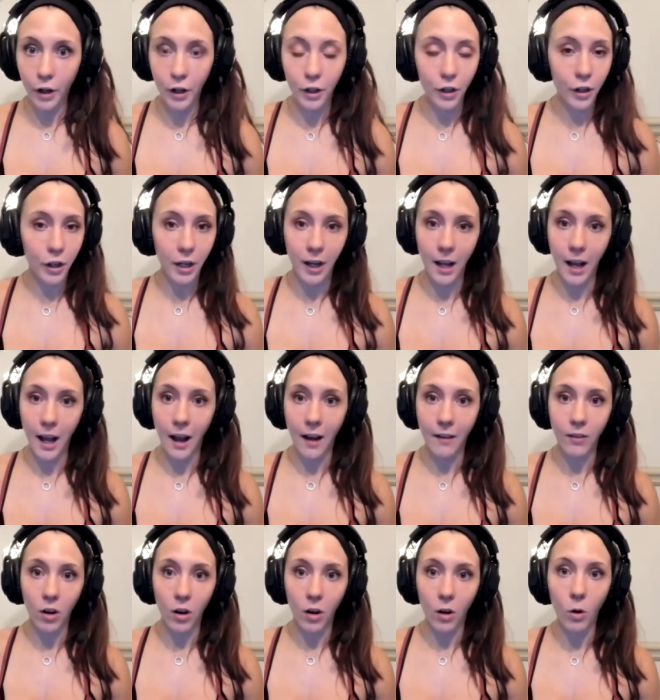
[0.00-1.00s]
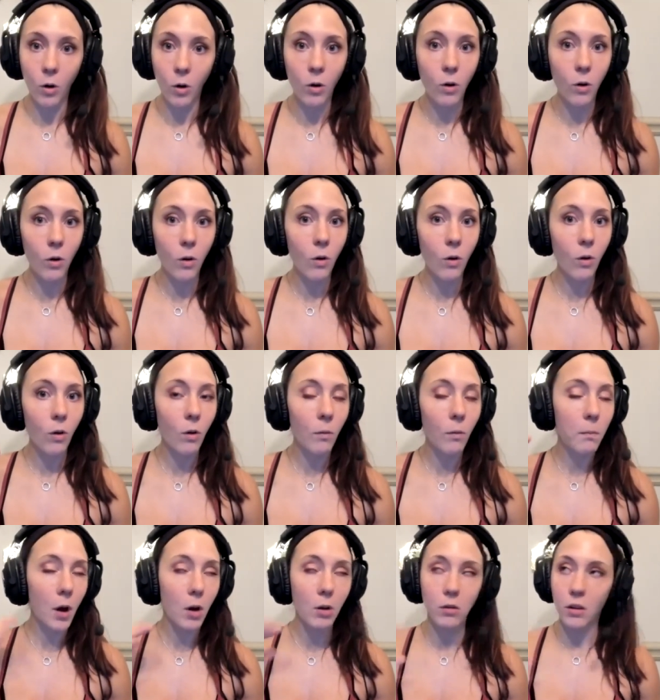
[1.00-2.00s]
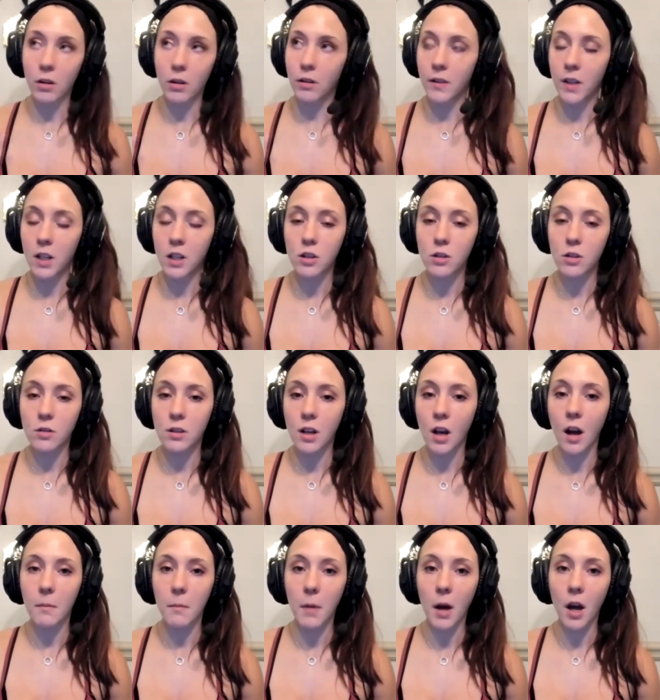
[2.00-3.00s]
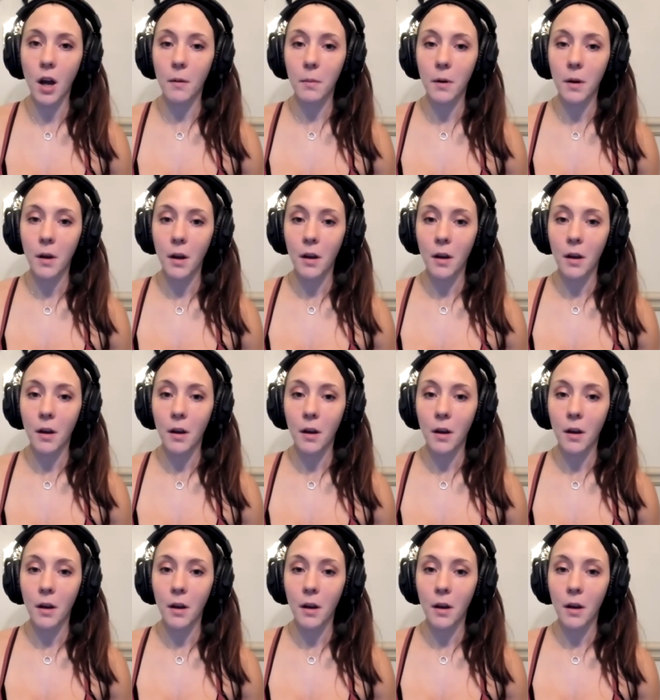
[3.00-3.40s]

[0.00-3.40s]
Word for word: you're going to have a whole boatload of issues come up